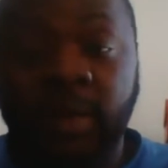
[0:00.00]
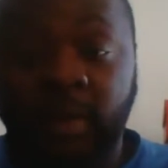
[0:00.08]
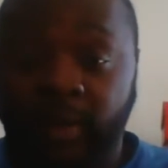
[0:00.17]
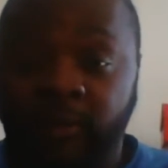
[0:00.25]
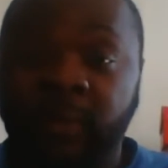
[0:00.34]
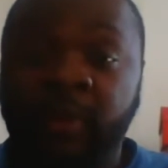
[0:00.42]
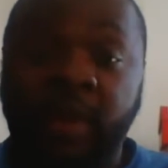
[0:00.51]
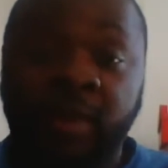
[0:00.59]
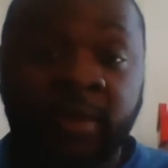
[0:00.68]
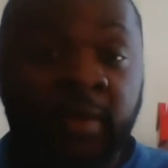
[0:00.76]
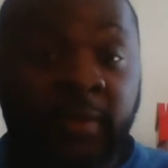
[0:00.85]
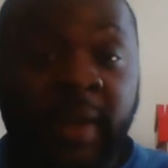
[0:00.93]
if you get
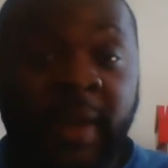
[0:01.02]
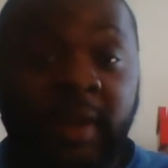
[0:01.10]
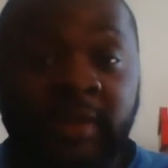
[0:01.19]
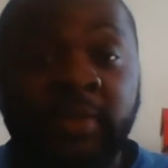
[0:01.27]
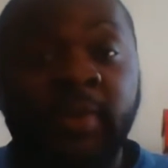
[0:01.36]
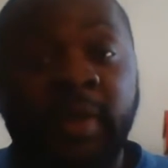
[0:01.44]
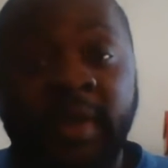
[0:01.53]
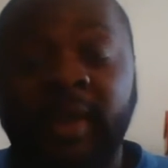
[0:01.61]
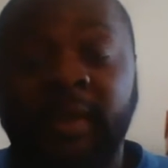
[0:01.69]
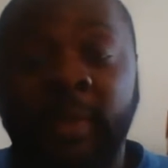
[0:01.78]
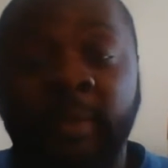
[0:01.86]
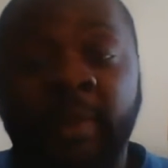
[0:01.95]
good grades, you're going to get them.